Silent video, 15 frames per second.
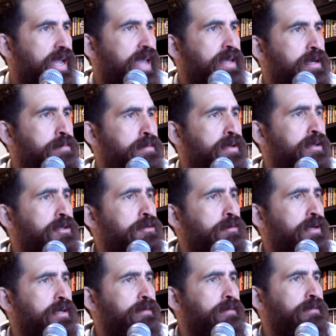and
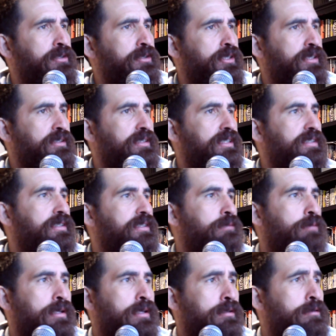administrative logistics and
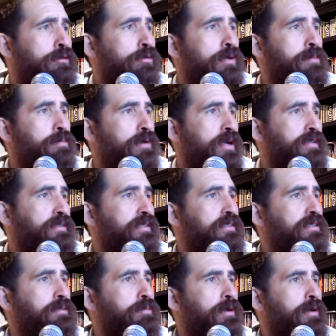regulatory
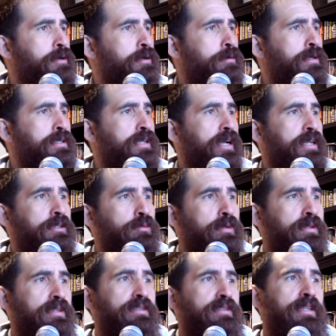processes prioritized
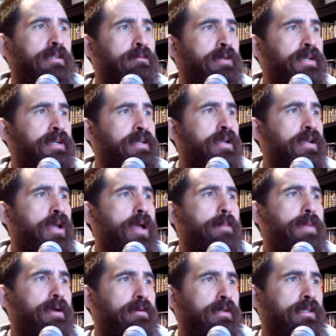with accelerated
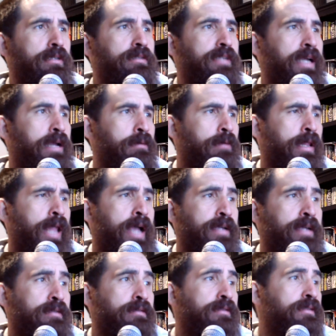parallel
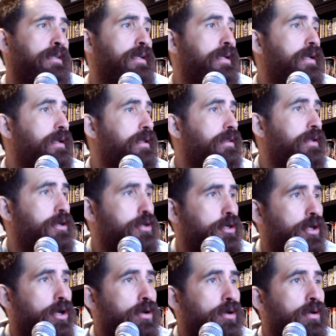timelines. There you
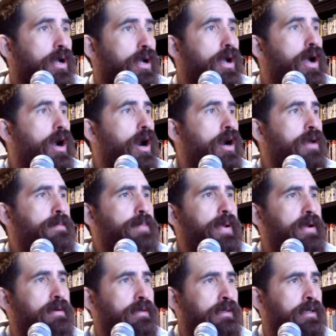go.
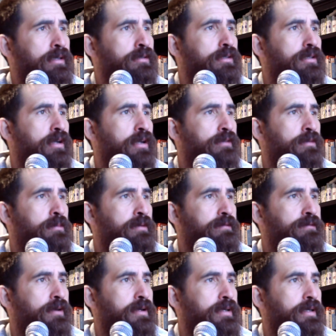Unparalleled government
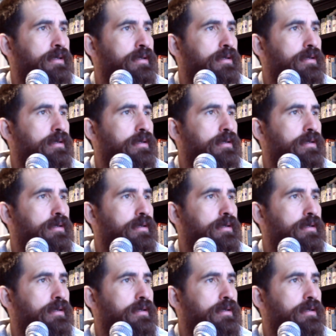funding.